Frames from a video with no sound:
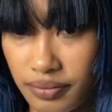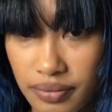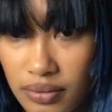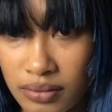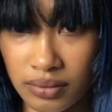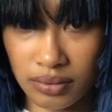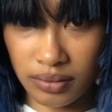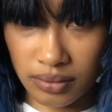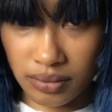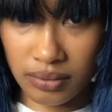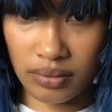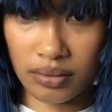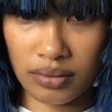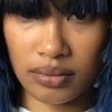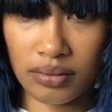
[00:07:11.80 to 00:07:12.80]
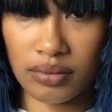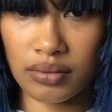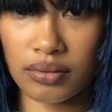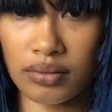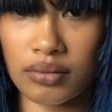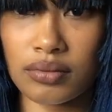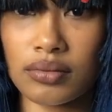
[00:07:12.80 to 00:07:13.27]
I'm just gonna
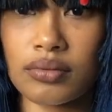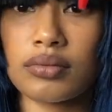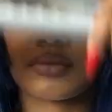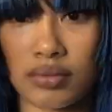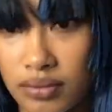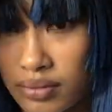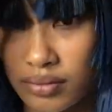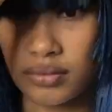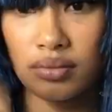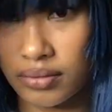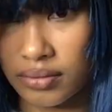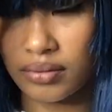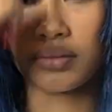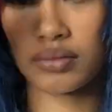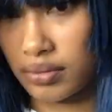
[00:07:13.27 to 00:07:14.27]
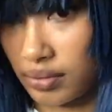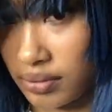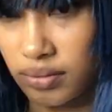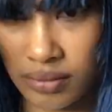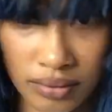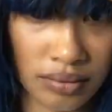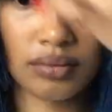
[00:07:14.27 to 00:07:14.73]
lay the rest of the hair
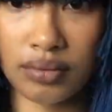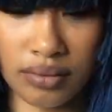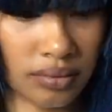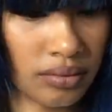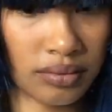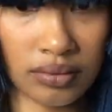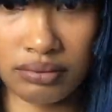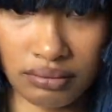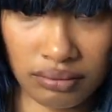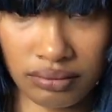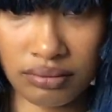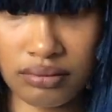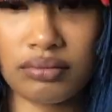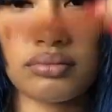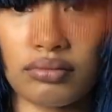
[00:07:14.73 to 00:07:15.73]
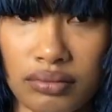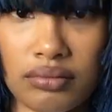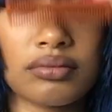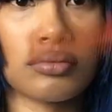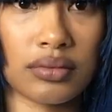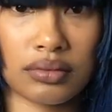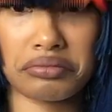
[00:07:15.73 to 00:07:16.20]
down and comb it forward
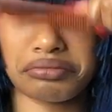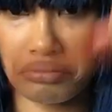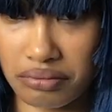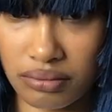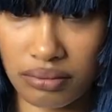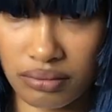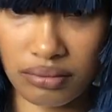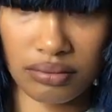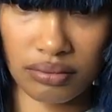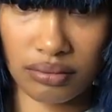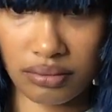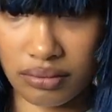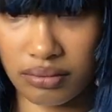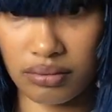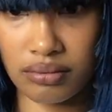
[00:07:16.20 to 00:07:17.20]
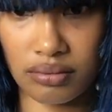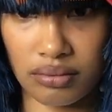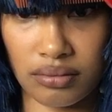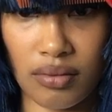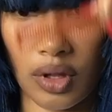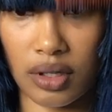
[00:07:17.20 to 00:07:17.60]
to make sure I can cover